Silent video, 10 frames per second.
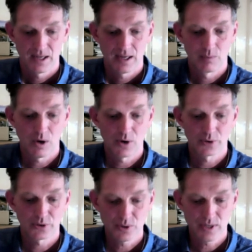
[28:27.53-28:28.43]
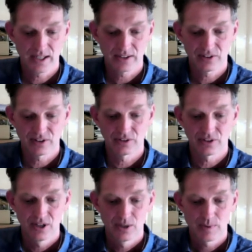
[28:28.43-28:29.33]
In one or two
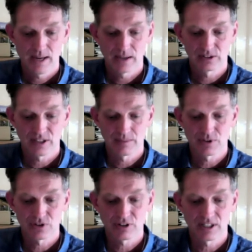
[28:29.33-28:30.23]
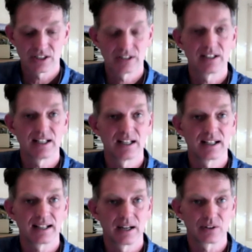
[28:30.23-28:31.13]
cases, we held a demonstration near
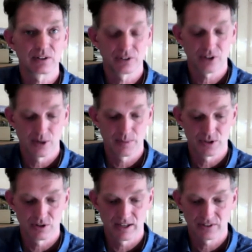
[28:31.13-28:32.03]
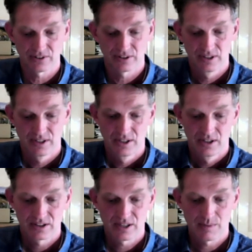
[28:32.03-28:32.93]
a councillor's home address.
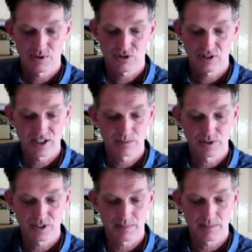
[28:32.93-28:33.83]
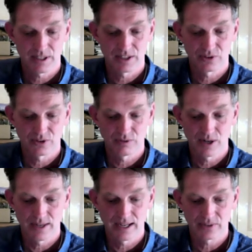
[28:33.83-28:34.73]
The demonstration would take place on the
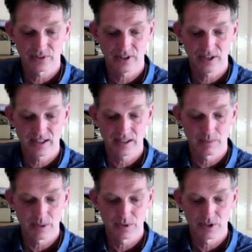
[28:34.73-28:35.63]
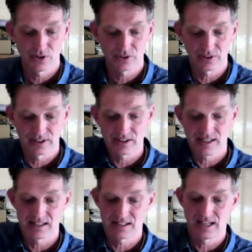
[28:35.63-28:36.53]
road outside, and we would not seek
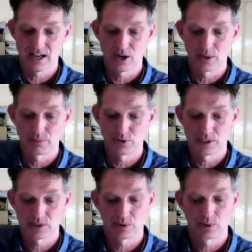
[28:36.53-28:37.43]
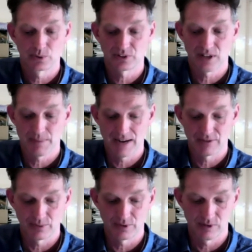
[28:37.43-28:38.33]
to enter their homes, which were all set
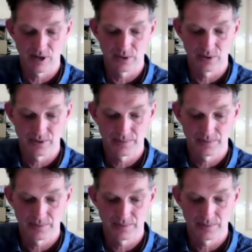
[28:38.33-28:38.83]
back from the road.